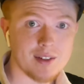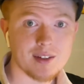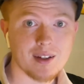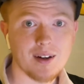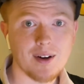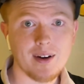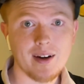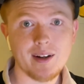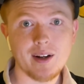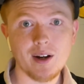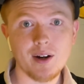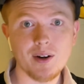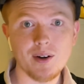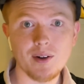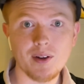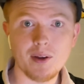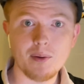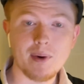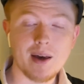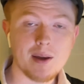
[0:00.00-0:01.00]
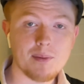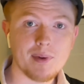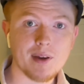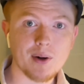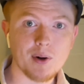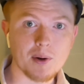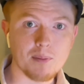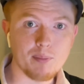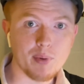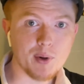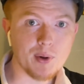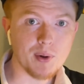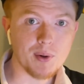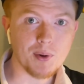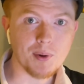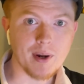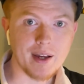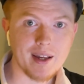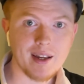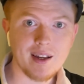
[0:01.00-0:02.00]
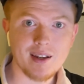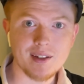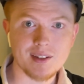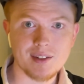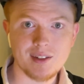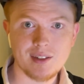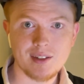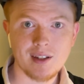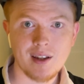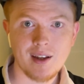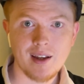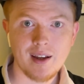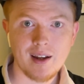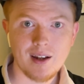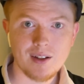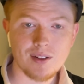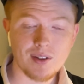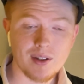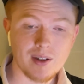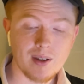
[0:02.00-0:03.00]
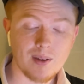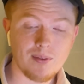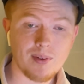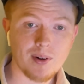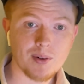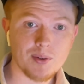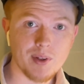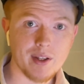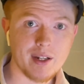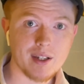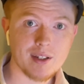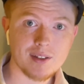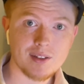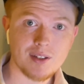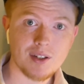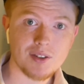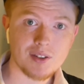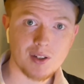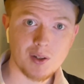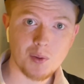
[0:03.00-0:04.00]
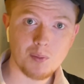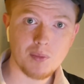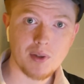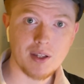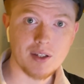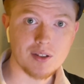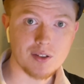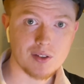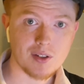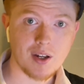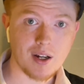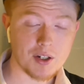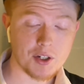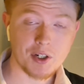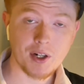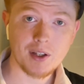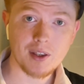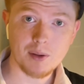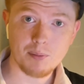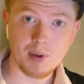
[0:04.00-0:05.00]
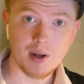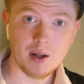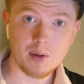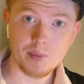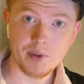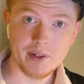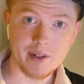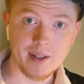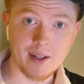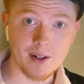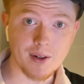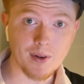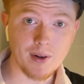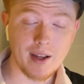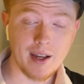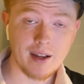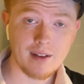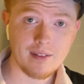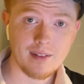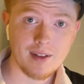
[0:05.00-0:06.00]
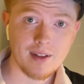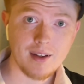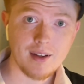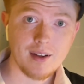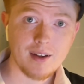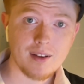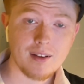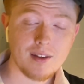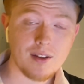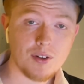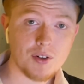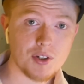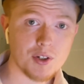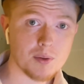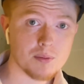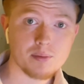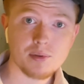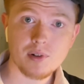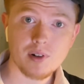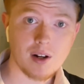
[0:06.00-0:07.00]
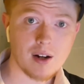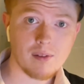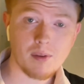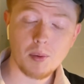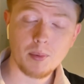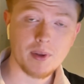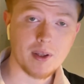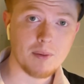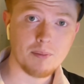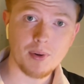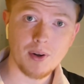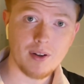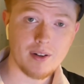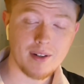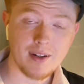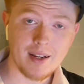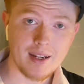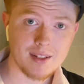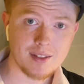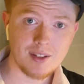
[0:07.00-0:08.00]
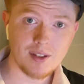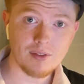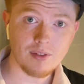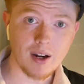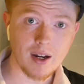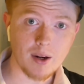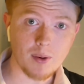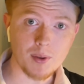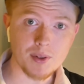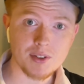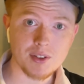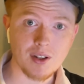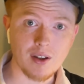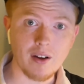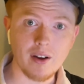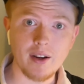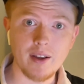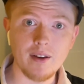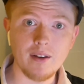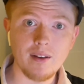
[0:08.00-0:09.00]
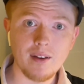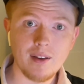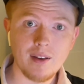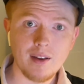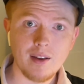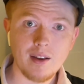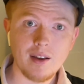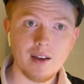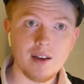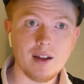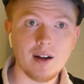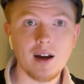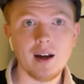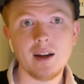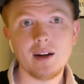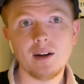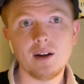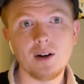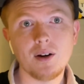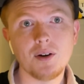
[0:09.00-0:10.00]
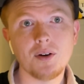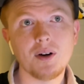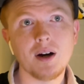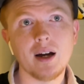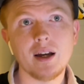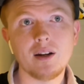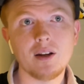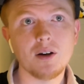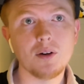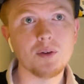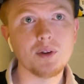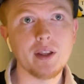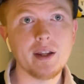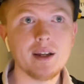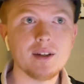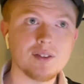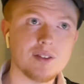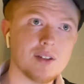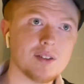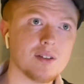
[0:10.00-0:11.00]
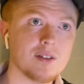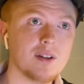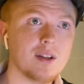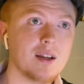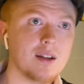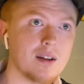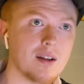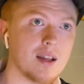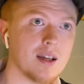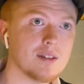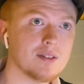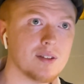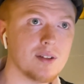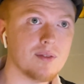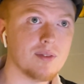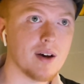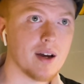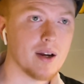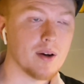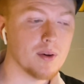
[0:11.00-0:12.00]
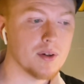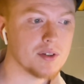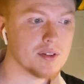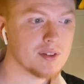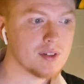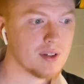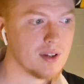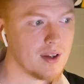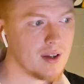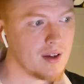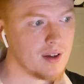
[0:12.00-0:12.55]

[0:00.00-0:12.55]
So I know you might be going, boo, hiss. Look, if your Linux system is touching the public internet, you should probably put an antivirus on it. And I know, Linux doesn't need an antivirus.